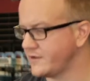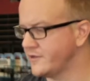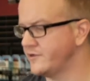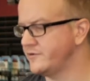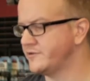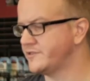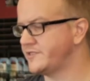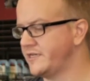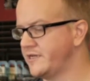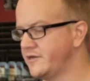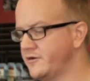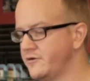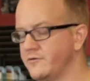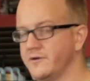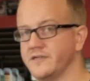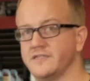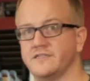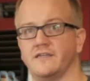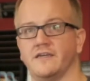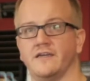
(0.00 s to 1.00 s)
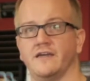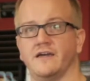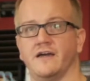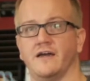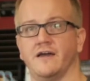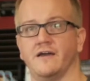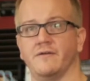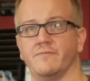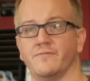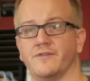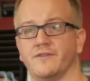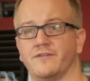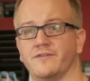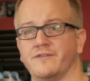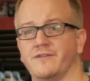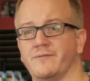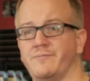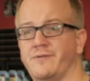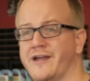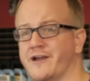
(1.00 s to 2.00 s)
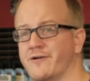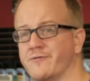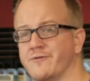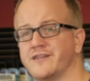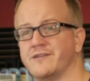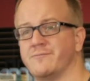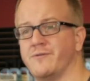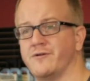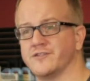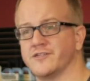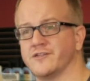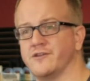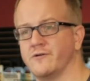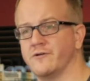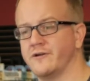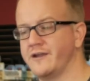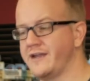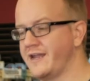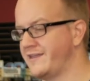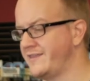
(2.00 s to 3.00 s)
you see who is the player with the most glory,